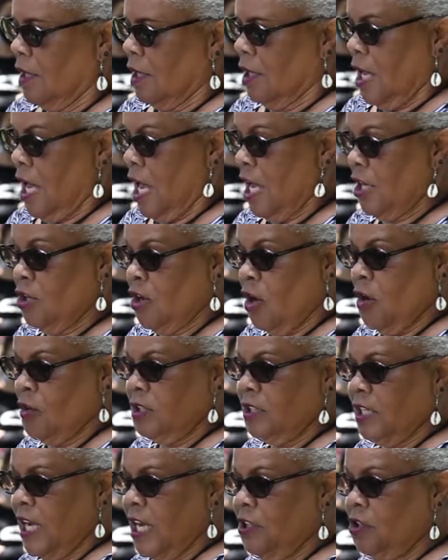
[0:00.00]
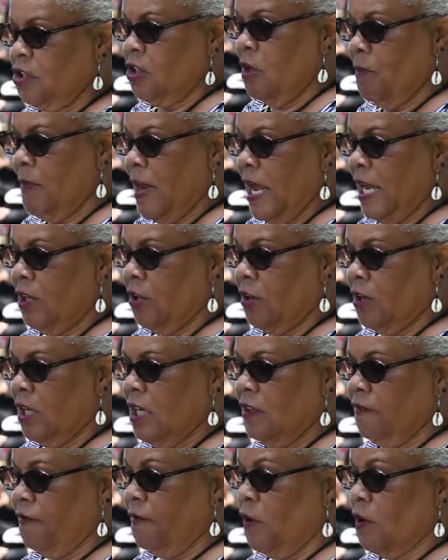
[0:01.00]
And no state shall make or
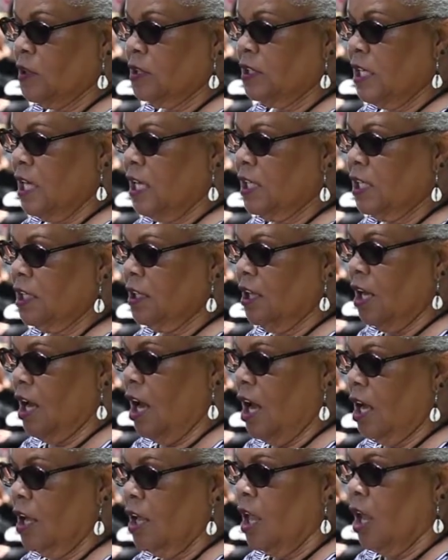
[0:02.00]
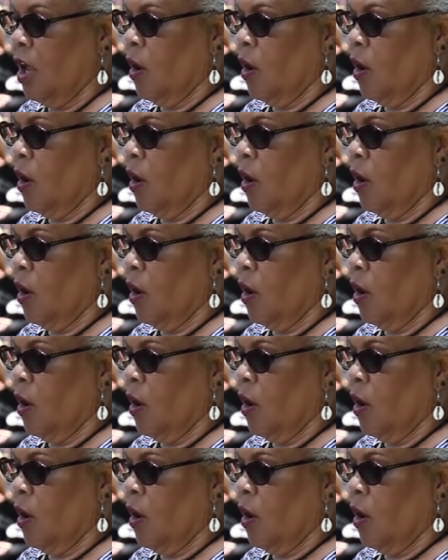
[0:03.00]
enforce any law